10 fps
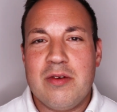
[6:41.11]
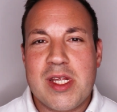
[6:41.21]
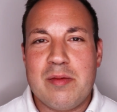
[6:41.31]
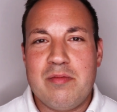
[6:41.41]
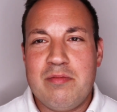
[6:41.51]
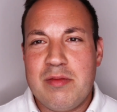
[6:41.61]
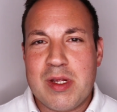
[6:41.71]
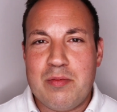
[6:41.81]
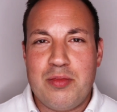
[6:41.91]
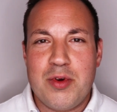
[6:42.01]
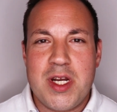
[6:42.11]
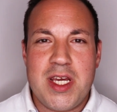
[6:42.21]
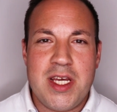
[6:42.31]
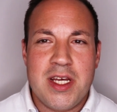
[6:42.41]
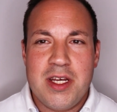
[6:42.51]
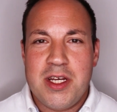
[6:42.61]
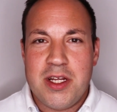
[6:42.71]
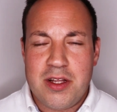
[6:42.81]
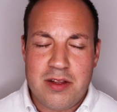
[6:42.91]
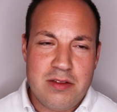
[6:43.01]
some pretty
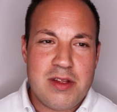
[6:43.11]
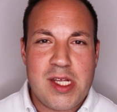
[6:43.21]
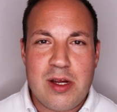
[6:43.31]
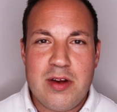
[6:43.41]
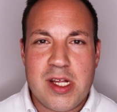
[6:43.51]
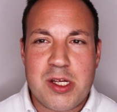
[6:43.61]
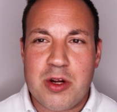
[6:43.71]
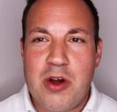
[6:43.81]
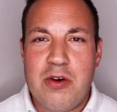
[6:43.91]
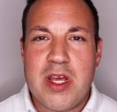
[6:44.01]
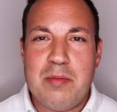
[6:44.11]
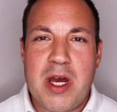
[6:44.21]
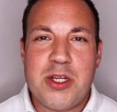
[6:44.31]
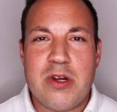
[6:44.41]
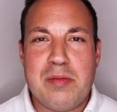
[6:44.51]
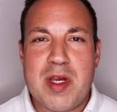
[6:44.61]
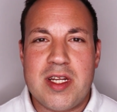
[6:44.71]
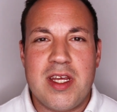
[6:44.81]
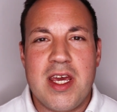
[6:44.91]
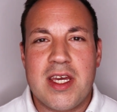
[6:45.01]
serious draconian measures
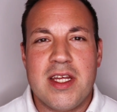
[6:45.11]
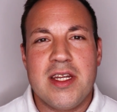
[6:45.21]
being taken.